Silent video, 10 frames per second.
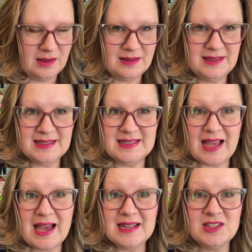
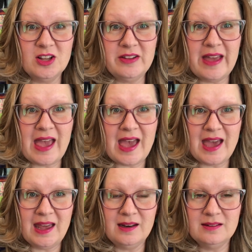designs on the
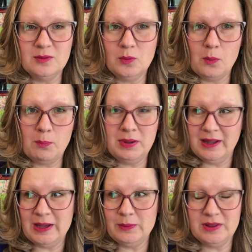hat,
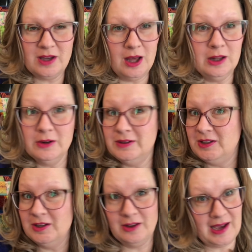play with color, and
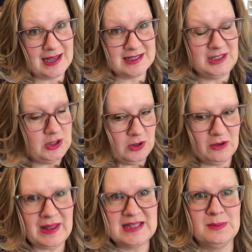you know, guys, you know
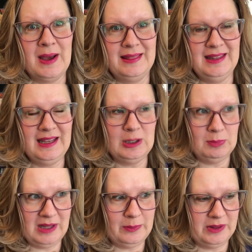that's my thing, to
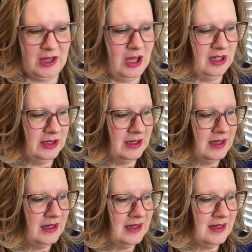play with color.
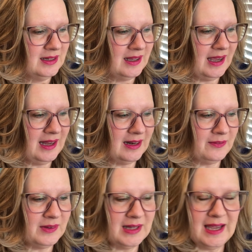And I
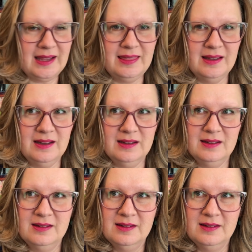feel like the